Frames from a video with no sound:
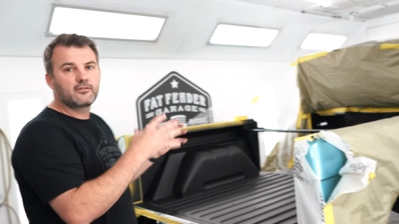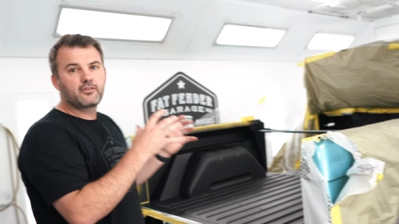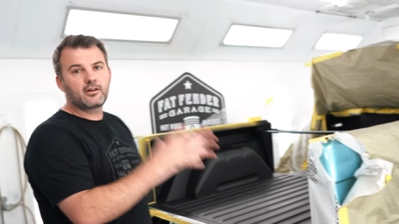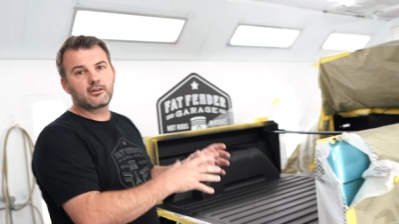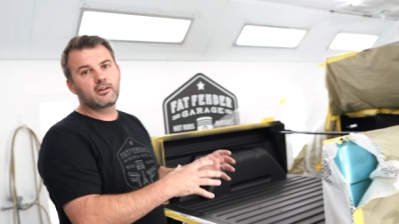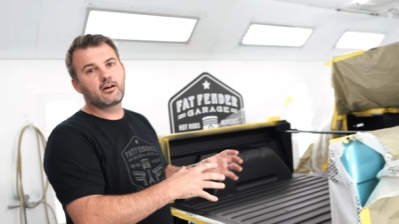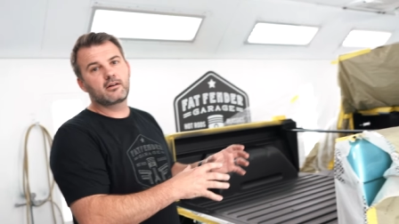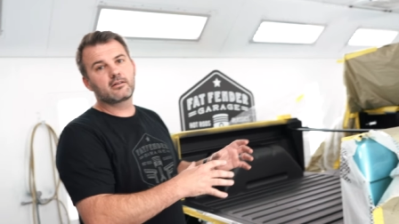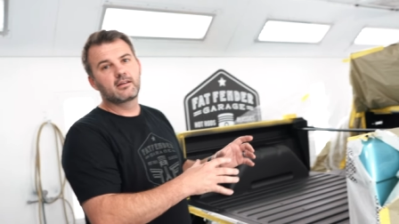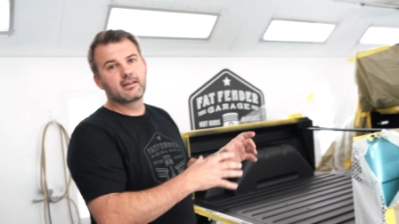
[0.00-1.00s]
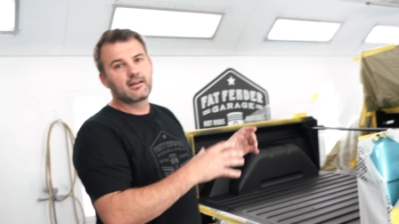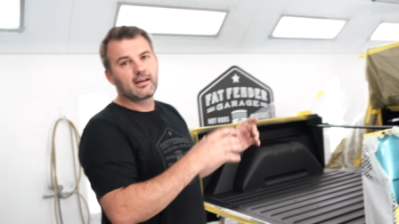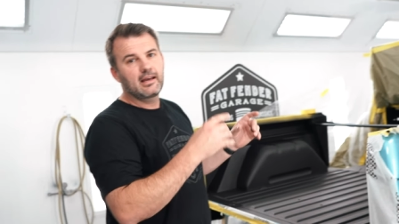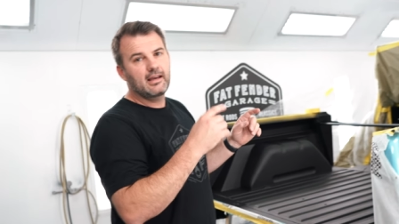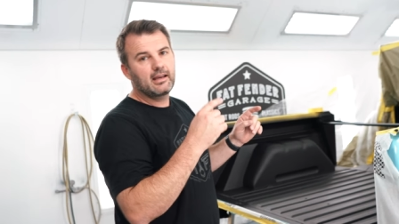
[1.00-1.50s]
follow along,
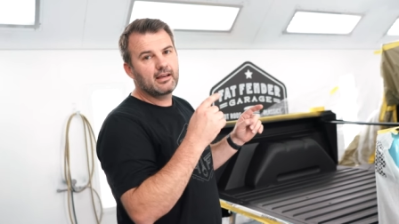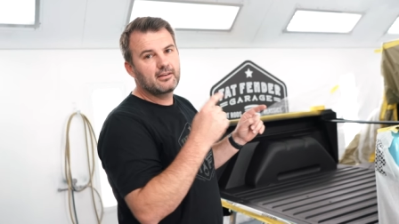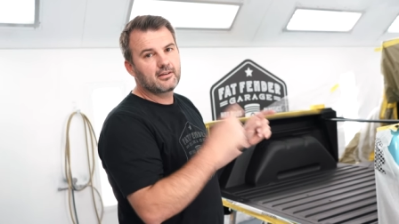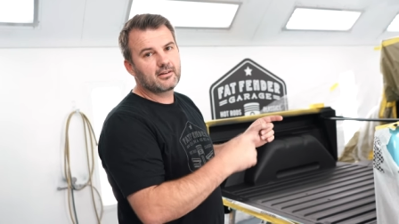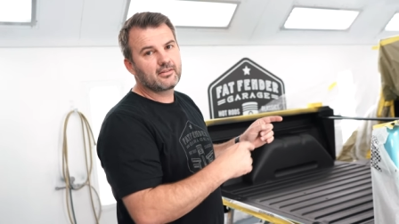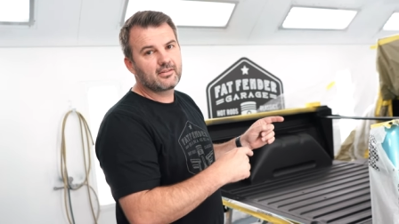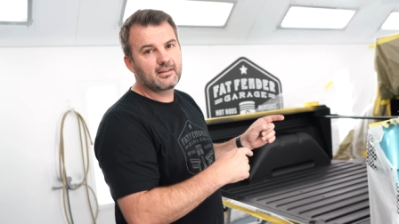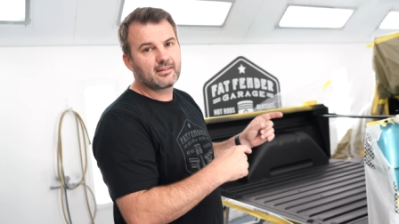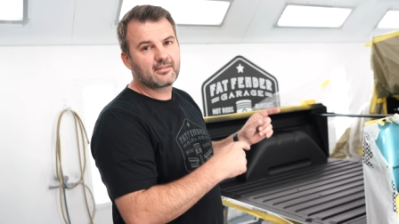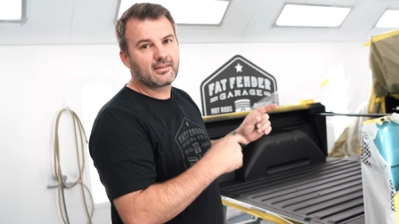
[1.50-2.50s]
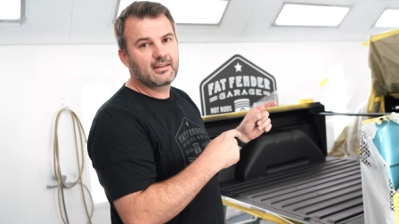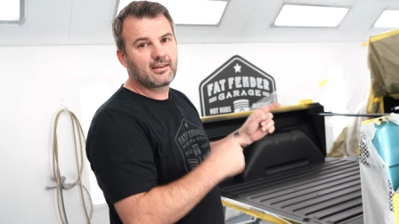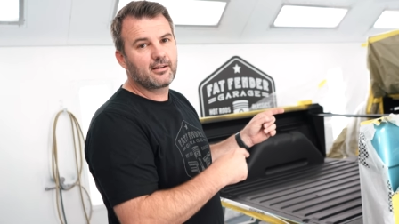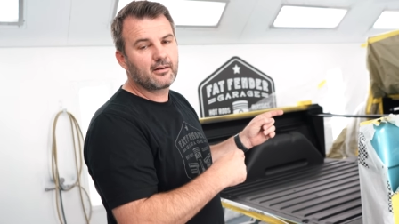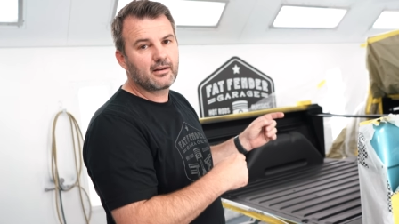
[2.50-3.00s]
and you're gonna see this thing
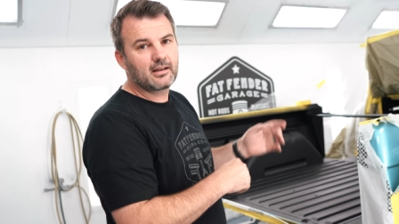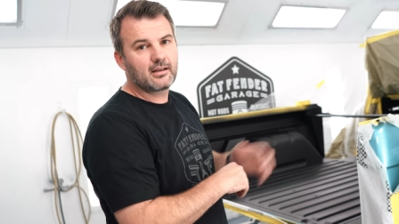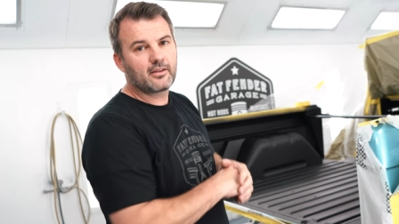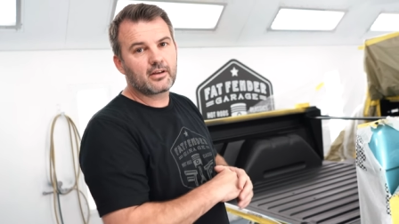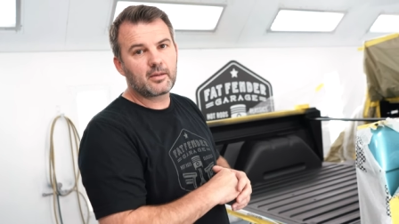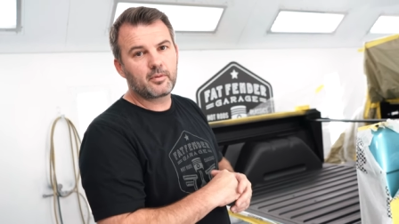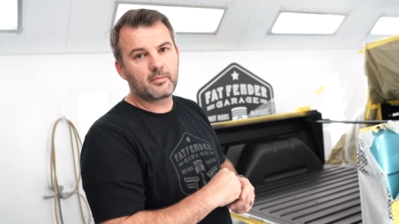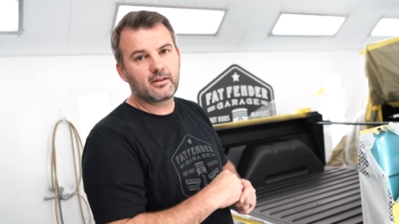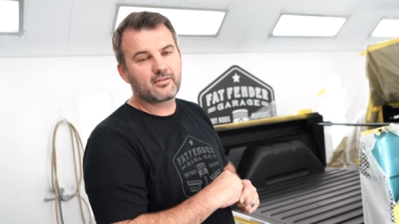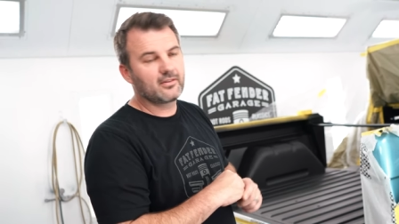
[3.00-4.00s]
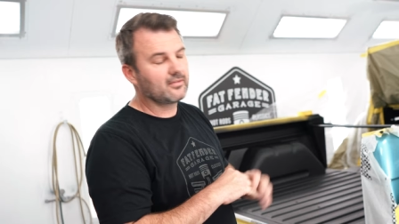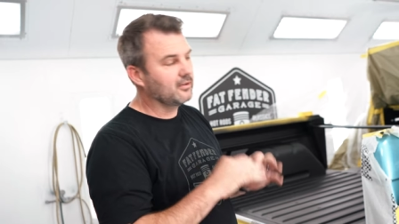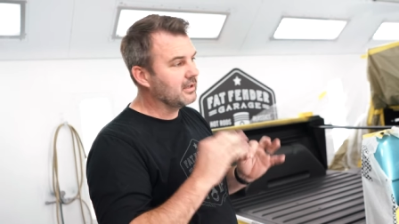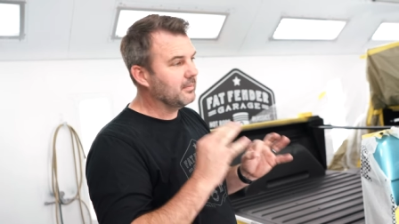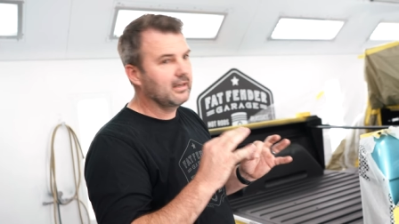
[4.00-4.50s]
here in another couple months just
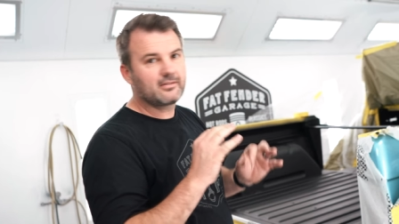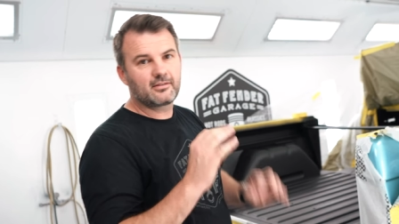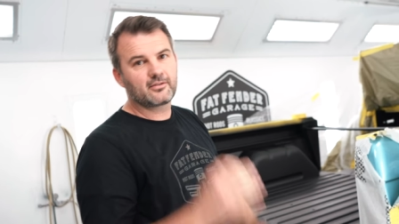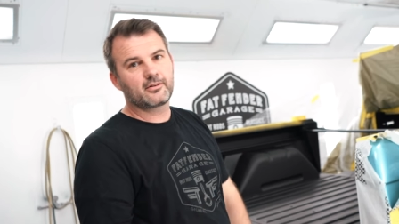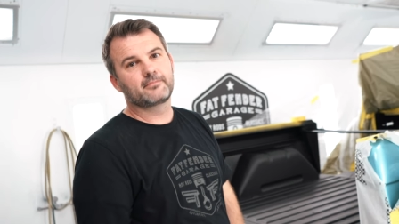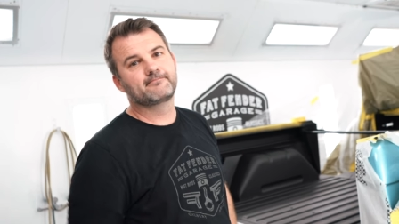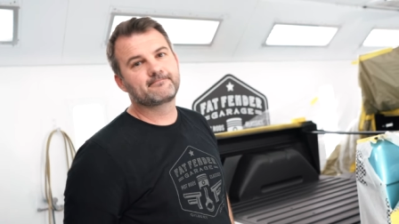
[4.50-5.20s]
look amazing. So